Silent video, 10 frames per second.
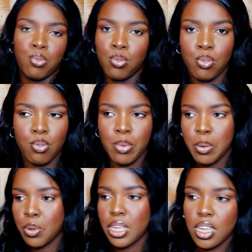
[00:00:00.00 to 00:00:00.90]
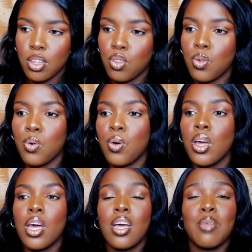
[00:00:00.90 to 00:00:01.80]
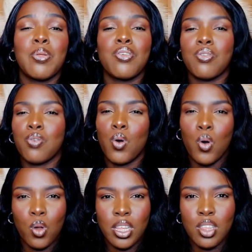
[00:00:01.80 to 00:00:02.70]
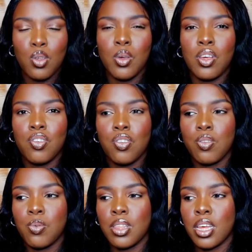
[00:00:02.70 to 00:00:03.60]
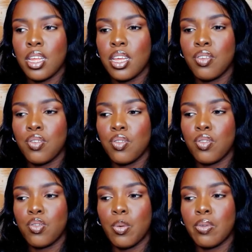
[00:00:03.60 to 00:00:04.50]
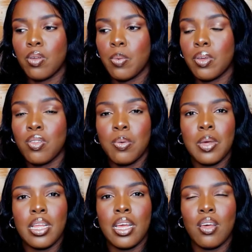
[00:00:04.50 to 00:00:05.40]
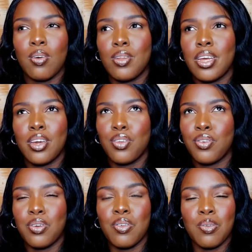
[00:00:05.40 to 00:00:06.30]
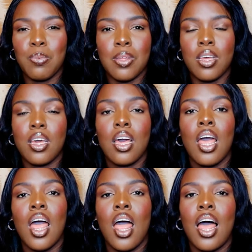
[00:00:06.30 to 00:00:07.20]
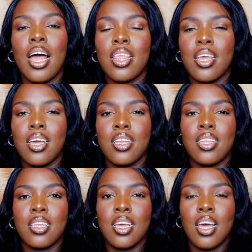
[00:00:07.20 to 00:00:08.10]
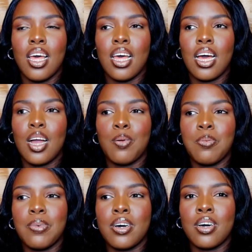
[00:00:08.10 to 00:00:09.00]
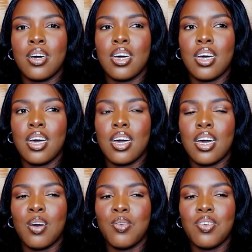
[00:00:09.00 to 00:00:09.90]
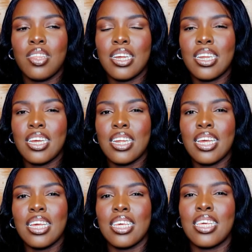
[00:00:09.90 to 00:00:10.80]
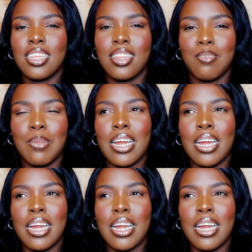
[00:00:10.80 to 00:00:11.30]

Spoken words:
road. We were walking, so the place was hot. So he just was like, let's just stop somewhere like under a tree or something. And then I remember I was just standing there, and then he kissed me.